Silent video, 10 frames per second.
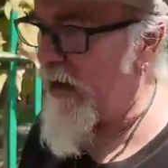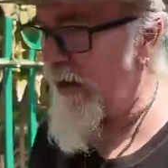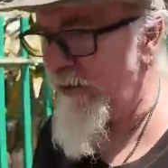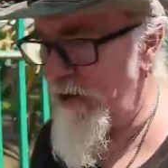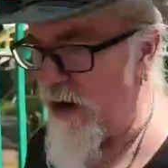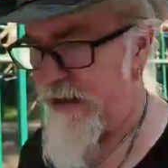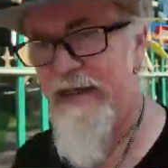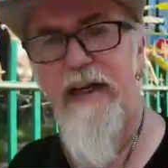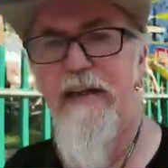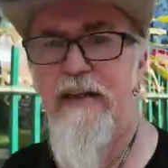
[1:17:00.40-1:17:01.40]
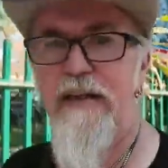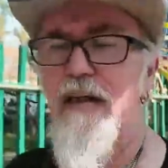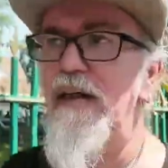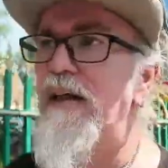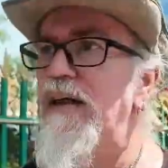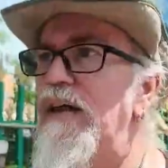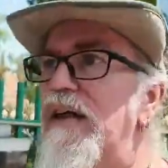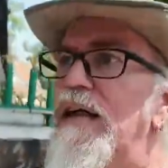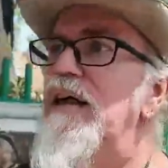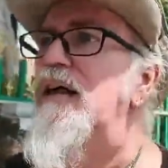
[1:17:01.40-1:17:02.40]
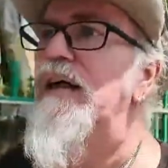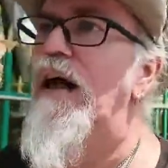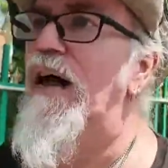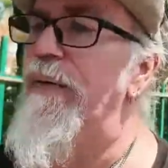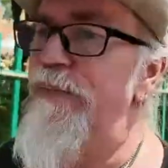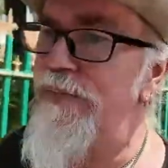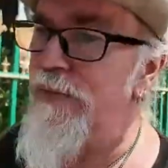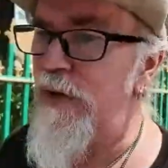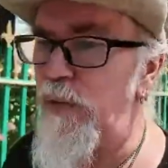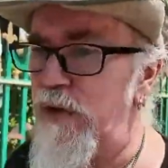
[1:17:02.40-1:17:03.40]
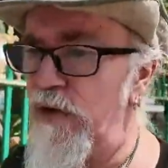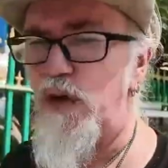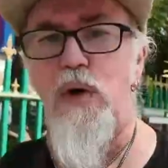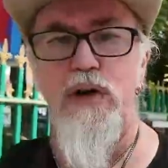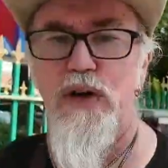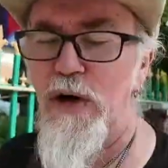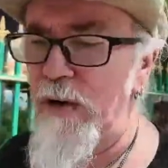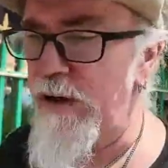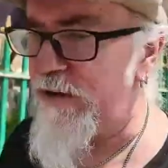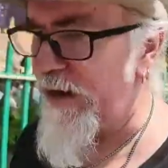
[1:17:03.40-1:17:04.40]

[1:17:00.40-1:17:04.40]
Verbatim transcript: lot of content um, with a shorter turnaround